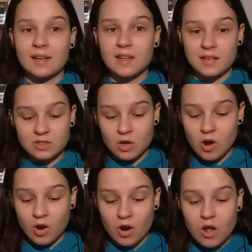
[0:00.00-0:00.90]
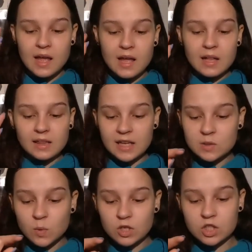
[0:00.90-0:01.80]
Like that song.
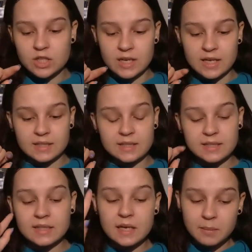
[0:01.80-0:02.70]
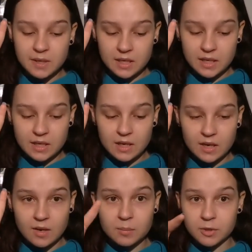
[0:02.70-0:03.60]
Let's watch the Cinnamon
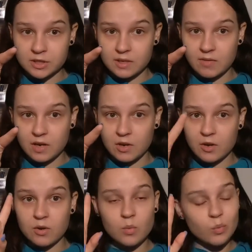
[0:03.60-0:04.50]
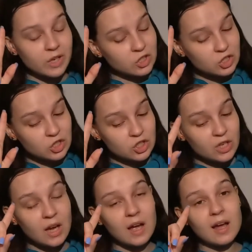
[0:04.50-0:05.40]
music video, which
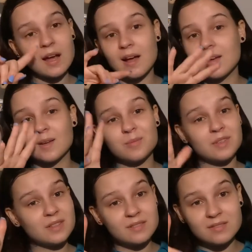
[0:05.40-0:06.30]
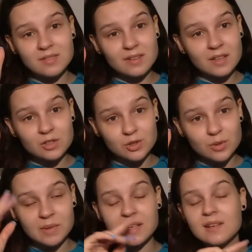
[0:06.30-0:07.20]
I'm
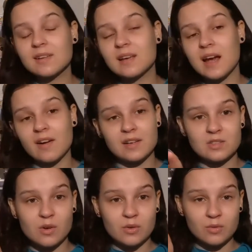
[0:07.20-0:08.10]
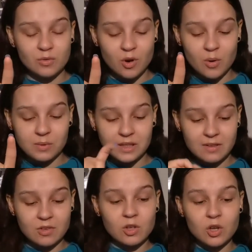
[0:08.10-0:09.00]
assuming carries on from
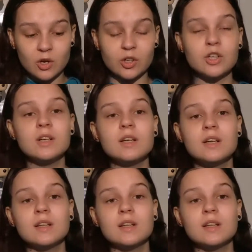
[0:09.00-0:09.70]
Leave It Alone.